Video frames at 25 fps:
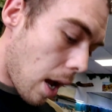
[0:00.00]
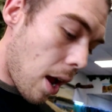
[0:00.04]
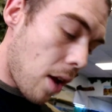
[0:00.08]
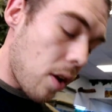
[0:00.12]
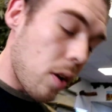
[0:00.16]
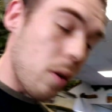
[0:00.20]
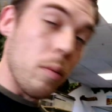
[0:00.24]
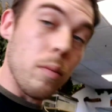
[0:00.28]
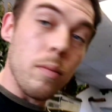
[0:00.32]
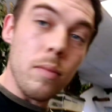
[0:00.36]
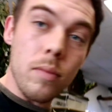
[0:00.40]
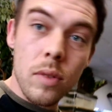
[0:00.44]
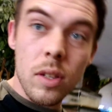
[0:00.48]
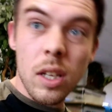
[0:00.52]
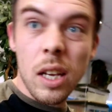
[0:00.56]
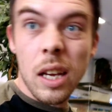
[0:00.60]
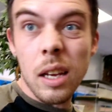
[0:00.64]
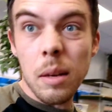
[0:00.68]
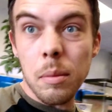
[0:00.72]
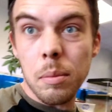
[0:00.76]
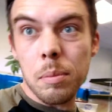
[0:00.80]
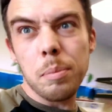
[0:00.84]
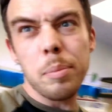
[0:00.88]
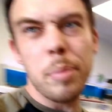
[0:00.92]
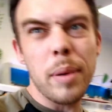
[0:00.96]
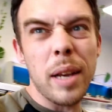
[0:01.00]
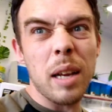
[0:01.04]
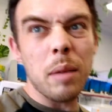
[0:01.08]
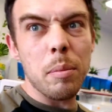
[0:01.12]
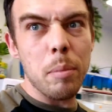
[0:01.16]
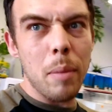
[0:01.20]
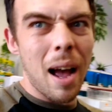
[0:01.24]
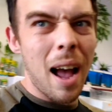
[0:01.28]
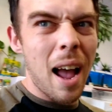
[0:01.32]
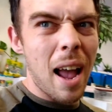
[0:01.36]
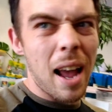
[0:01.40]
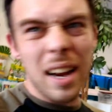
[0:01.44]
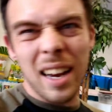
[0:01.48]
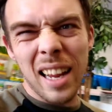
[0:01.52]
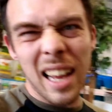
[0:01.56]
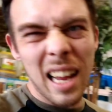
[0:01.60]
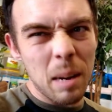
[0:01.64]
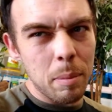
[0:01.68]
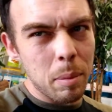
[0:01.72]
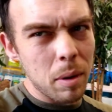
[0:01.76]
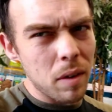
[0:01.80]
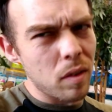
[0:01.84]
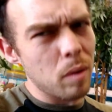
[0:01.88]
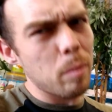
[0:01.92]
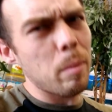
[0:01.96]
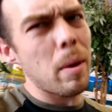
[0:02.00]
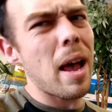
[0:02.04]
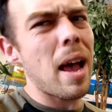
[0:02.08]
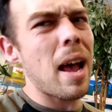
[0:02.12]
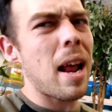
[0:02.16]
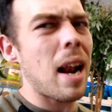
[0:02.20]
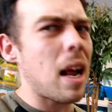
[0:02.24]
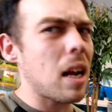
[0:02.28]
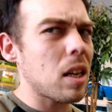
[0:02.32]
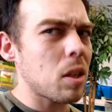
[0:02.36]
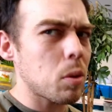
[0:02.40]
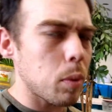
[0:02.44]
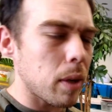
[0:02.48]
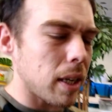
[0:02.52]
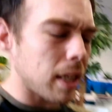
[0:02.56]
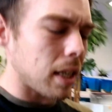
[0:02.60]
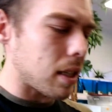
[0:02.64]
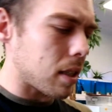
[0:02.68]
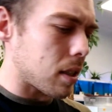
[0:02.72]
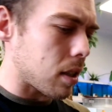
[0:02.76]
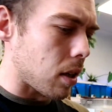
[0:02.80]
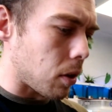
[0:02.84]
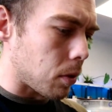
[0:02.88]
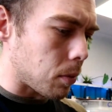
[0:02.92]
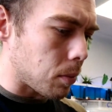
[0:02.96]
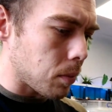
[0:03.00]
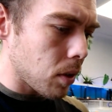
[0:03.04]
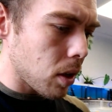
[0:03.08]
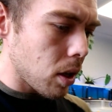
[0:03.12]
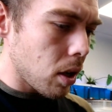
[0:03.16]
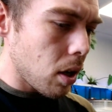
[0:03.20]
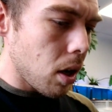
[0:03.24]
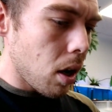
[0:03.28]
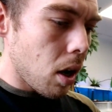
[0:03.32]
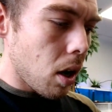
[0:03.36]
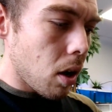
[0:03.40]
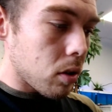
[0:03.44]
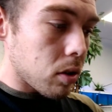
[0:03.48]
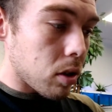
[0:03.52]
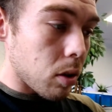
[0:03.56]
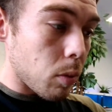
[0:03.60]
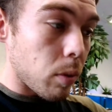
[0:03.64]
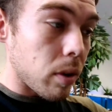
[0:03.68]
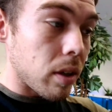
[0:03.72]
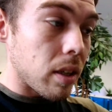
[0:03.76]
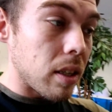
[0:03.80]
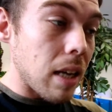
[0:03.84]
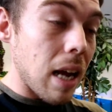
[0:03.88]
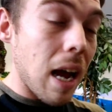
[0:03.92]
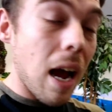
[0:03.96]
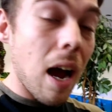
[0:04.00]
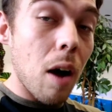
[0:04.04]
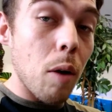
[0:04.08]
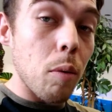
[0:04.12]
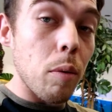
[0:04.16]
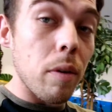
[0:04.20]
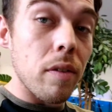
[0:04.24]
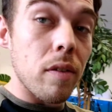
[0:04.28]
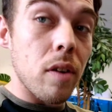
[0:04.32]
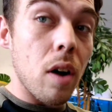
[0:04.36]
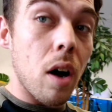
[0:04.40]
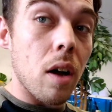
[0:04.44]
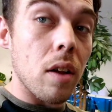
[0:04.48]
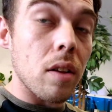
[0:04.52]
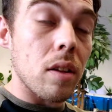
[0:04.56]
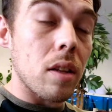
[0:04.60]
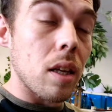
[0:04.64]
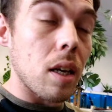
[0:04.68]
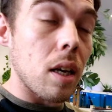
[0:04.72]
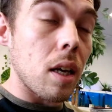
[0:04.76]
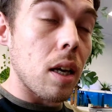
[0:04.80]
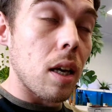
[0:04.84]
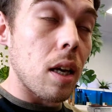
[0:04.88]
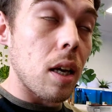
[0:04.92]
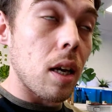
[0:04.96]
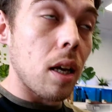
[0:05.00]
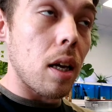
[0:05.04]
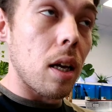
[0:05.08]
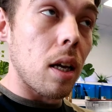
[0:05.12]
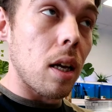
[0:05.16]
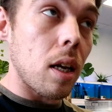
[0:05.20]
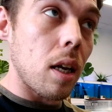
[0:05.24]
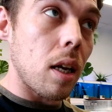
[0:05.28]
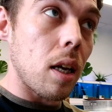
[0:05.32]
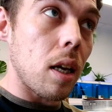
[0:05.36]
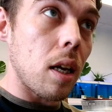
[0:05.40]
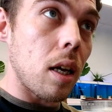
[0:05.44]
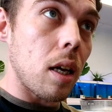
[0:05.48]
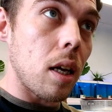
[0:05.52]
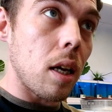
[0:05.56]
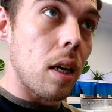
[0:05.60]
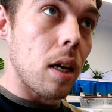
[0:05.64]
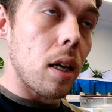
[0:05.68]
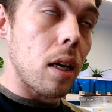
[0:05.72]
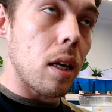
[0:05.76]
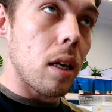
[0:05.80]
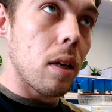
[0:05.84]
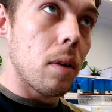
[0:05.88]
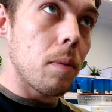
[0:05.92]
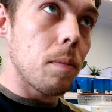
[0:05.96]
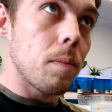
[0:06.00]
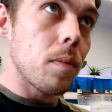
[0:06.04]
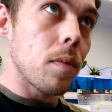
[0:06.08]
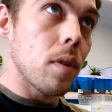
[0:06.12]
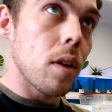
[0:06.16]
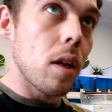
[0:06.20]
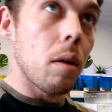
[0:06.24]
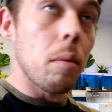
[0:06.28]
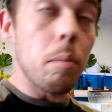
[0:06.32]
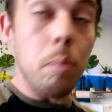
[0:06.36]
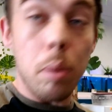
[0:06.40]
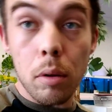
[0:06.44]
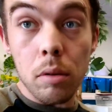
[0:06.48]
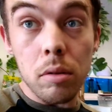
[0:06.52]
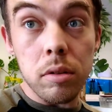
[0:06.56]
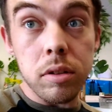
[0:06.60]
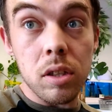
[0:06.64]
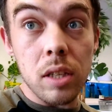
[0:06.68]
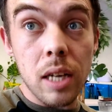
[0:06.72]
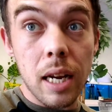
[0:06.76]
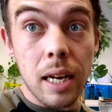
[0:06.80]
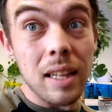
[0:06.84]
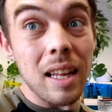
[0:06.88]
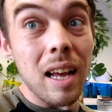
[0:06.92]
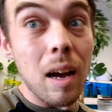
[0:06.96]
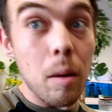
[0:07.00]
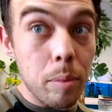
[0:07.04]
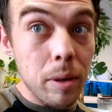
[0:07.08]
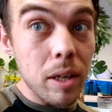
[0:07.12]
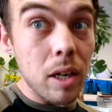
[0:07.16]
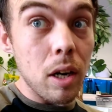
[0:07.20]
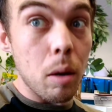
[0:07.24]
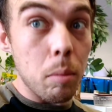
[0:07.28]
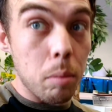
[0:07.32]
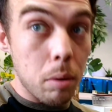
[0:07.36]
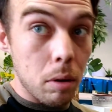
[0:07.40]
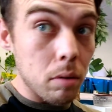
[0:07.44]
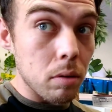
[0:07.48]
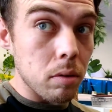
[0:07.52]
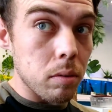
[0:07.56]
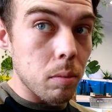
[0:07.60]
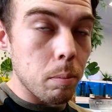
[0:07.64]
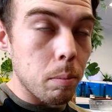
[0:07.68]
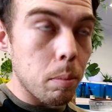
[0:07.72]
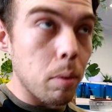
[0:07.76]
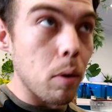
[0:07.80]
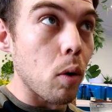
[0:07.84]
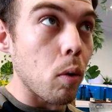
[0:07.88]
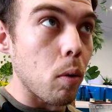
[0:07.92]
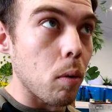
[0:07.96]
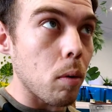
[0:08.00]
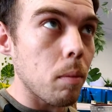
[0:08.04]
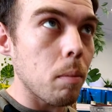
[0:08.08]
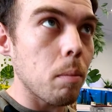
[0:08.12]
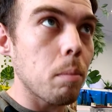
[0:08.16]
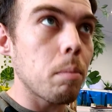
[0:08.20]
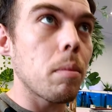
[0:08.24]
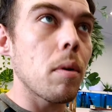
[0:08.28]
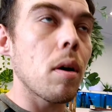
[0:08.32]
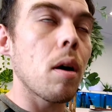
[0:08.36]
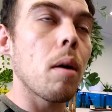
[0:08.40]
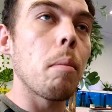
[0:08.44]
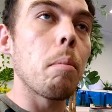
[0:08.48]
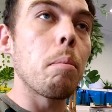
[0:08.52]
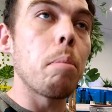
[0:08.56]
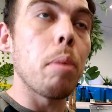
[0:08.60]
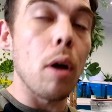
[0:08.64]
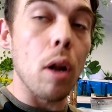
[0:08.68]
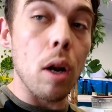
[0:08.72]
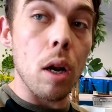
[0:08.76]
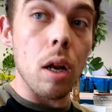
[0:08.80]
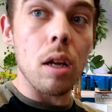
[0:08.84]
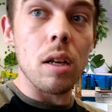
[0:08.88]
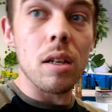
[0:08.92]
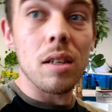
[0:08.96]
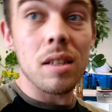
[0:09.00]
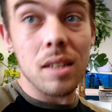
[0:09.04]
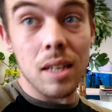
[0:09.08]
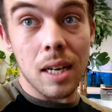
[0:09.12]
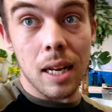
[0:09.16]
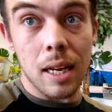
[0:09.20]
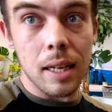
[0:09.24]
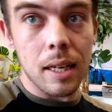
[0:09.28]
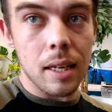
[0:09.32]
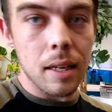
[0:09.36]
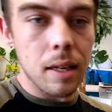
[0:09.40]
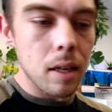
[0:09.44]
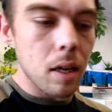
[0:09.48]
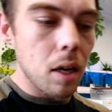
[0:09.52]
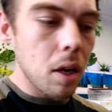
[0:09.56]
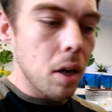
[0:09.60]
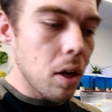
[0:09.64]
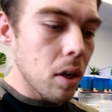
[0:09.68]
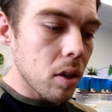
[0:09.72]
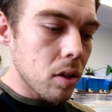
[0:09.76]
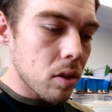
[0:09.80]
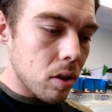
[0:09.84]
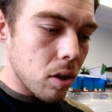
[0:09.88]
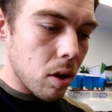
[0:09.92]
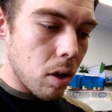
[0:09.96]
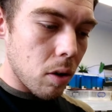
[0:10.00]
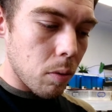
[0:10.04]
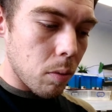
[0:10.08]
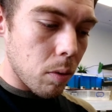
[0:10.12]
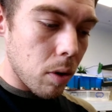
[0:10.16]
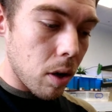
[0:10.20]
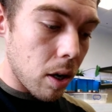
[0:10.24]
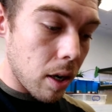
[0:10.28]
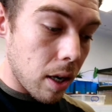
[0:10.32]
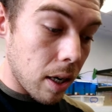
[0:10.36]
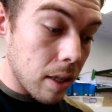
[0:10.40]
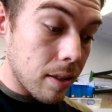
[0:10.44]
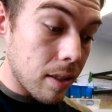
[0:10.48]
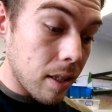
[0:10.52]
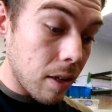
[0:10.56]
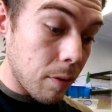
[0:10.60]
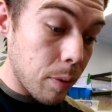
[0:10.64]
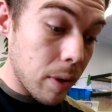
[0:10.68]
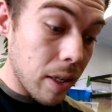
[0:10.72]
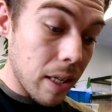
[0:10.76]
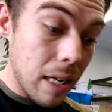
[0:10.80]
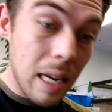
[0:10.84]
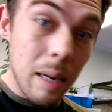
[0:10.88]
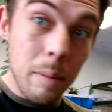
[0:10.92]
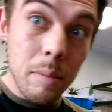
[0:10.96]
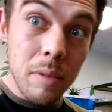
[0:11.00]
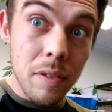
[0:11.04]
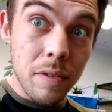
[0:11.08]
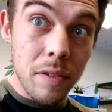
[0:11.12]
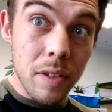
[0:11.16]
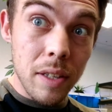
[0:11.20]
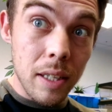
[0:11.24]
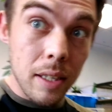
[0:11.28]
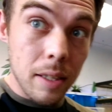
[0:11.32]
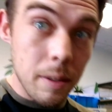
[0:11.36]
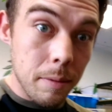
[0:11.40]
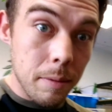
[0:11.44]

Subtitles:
And the big male, he had a bit of a mare last week, so now we've got the bull snake, the albino bull snake. So let's see if we can get him to feed.